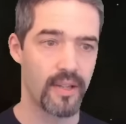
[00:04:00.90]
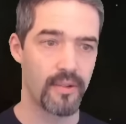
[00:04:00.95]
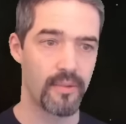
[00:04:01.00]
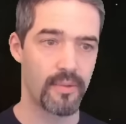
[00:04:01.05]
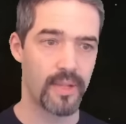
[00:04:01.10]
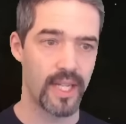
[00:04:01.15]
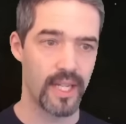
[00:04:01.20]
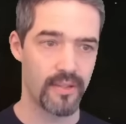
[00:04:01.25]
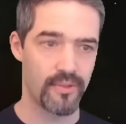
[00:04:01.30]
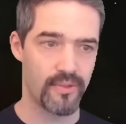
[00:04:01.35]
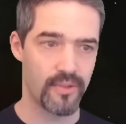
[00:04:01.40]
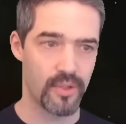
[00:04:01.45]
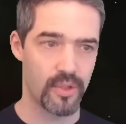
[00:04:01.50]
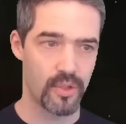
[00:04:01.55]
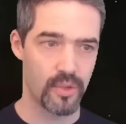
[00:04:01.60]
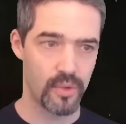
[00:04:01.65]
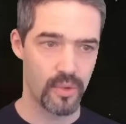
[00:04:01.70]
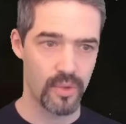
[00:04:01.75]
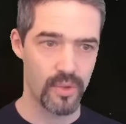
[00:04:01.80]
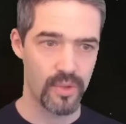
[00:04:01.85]
We have
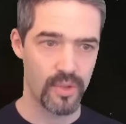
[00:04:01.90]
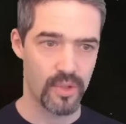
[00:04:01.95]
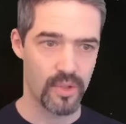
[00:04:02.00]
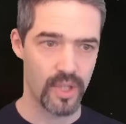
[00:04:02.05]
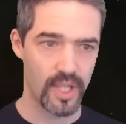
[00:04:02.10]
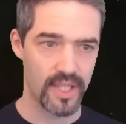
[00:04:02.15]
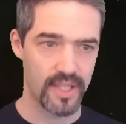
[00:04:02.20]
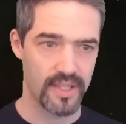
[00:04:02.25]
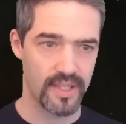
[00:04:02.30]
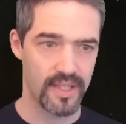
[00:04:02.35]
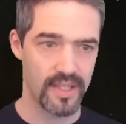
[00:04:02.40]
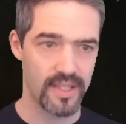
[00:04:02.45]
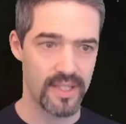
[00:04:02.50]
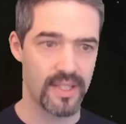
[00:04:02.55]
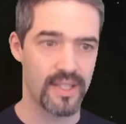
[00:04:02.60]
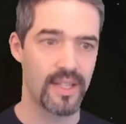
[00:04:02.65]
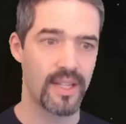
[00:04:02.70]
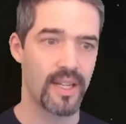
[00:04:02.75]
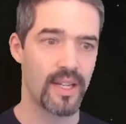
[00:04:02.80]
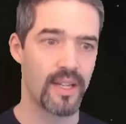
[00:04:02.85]
2
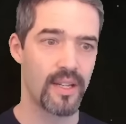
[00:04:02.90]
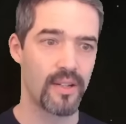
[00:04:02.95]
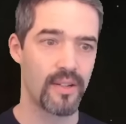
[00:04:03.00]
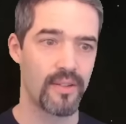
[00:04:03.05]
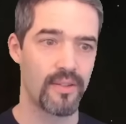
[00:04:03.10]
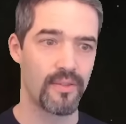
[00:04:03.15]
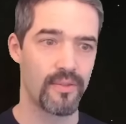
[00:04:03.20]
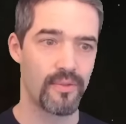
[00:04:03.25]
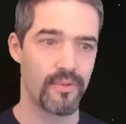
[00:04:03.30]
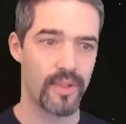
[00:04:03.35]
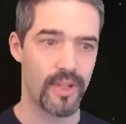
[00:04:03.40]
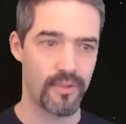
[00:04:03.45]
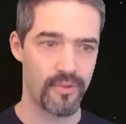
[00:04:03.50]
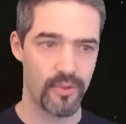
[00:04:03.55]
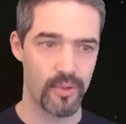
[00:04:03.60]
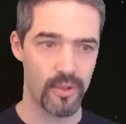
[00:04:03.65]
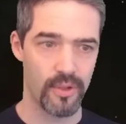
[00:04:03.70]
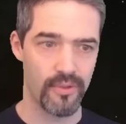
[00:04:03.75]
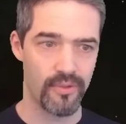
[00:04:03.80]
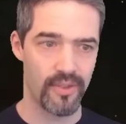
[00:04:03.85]
thrusters, a
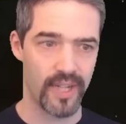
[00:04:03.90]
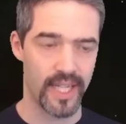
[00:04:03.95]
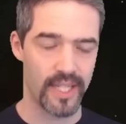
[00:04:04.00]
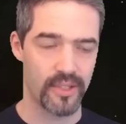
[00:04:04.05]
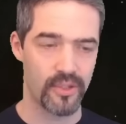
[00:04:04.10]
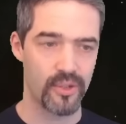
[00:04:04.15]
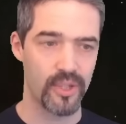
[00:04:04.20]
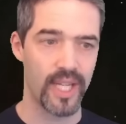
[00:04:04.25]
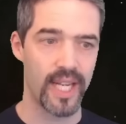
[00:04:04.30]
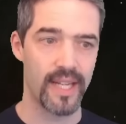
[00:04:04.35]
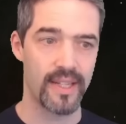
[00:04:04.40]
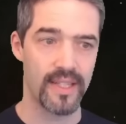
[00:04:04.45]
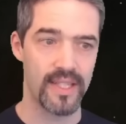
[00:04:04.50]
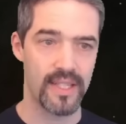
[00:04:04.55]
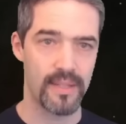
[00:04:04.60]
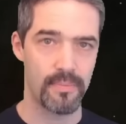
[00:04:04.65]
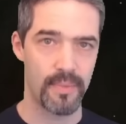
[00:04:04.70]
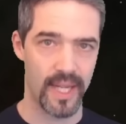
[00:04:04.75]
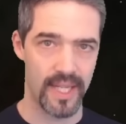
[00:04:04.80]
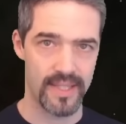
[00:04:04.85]
fuel factory and a
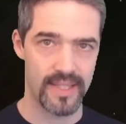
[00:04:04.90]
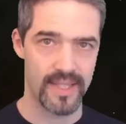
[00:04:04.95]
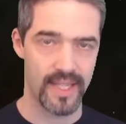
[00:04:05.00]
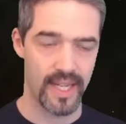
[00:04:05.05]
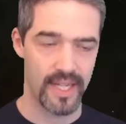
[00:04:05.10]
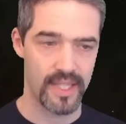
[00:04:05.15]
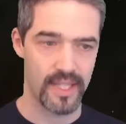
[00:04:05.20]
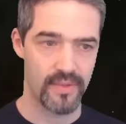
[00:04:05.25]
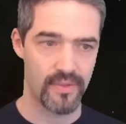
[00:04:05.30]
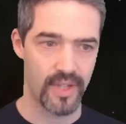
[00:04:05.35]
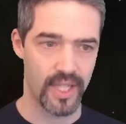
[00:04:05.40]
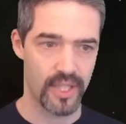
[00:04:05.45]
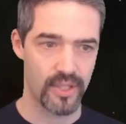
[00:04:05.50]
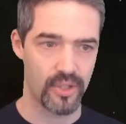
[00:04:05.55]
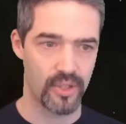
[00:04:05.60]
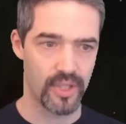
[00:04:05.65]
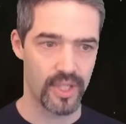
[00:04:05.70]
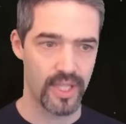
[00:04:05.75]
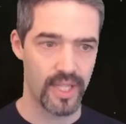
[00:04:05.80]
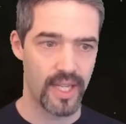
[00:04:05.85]
space science
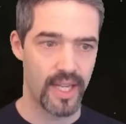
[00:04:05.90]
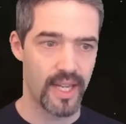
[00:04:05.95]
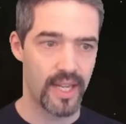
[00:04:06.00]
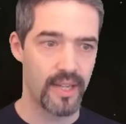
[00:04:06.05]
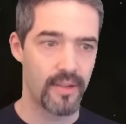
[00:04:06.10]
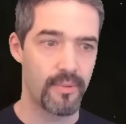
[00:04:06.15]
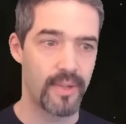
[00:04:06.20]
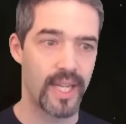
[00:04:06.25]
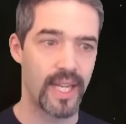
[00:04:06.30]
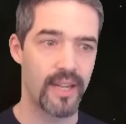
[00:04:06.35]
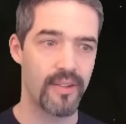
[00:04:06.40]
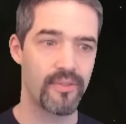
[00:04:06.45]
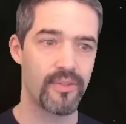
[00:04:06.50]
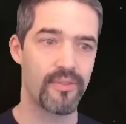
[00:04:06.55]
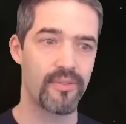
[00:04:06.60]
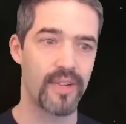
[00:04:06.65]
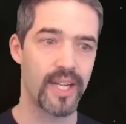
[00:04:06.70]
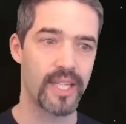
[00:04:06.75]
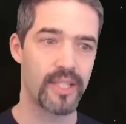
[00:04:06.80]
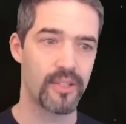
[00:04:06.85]
factory. We have
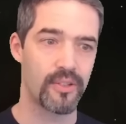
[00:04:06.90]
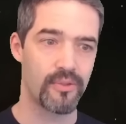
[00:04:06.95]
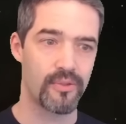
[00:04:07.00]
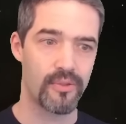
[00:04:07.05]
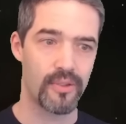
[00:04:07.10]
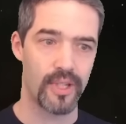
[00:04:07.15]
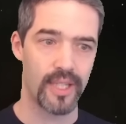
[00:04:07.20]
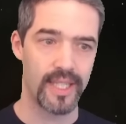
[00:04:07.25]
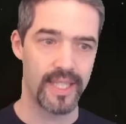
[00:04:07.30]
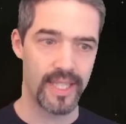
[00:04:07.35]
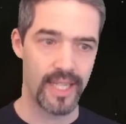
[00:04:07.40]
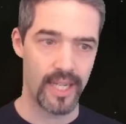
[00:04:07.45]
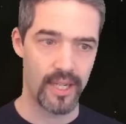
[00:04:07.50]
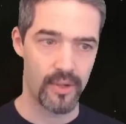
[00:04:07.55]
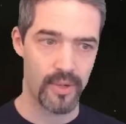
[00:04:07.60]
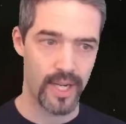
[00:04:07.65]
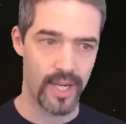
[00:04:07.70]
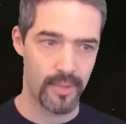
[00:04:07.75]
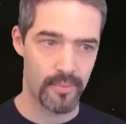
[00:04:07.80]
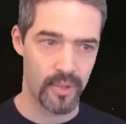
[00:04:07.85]
a factory for
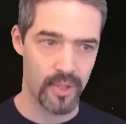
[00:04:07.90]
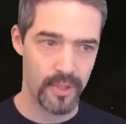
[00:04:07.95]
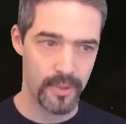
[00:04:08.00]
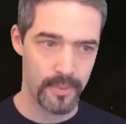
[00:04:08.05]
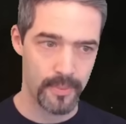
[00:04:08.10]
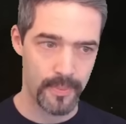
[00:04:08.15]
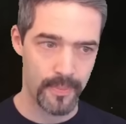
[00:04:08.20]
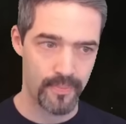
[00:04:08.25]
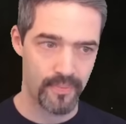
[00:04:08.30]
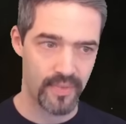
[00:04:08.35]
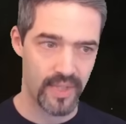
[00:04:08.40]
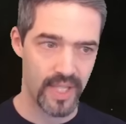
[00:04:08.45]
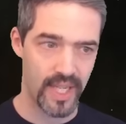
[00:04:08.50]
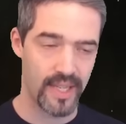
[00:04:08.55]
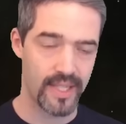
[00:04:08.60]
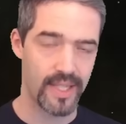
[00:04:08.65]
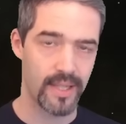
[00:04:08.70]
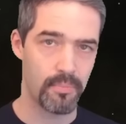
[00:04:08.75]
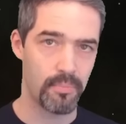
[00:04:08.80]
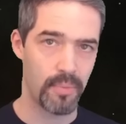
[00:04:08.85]
yellow ammo
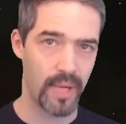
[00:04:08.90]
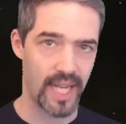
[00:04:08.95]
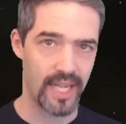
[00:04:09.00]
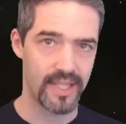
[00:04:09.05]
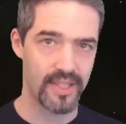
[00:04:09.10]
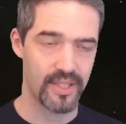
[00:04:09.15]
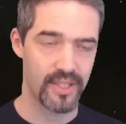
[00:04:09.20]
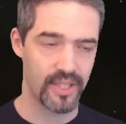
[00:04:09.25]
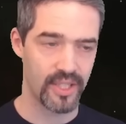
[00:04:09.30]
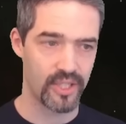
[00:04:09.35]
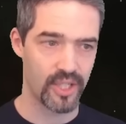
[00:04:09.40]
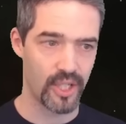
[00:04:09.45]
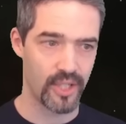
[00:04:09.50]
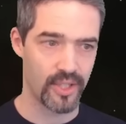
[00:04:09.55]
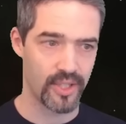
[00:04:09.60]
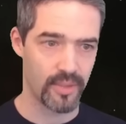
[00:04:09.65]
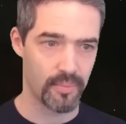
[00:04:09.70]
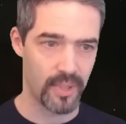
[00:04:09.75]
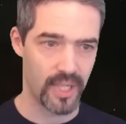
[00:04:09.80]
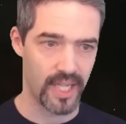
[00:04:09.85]
and a belt
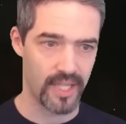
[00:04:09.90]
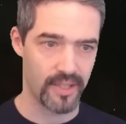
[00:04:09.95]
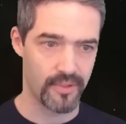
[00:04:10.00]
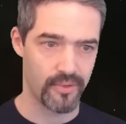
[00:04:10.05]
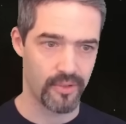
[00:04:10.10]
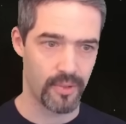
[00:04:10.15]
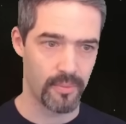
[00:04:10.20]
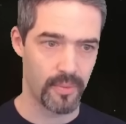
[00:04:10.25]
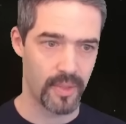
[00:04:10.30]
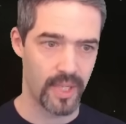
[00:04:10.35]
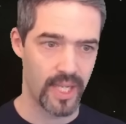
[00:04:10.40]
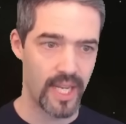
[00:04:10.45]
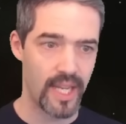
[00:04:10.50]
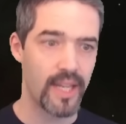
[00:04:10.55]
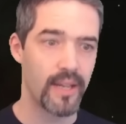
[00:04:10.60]
around the platform.